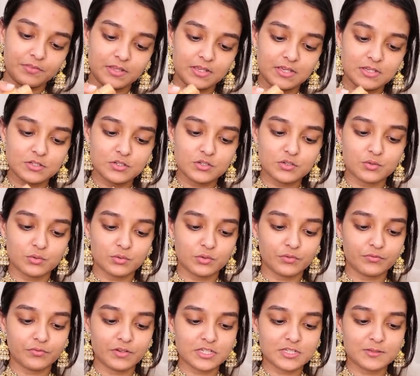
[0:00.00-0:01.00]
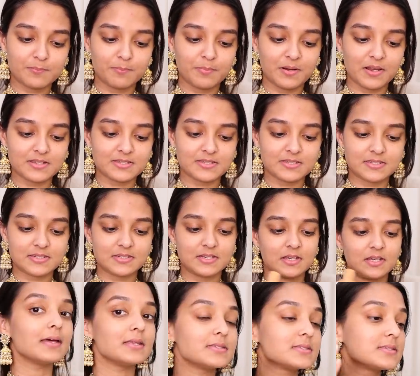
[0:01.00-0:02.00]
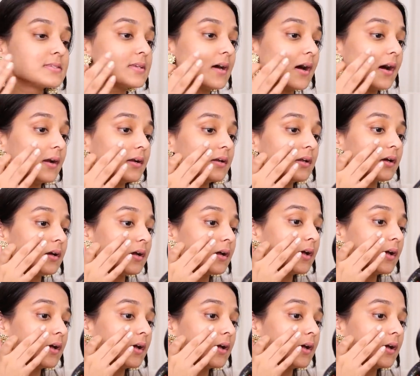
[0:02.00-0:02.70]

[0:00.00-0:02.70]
the Studio Fix Plus and start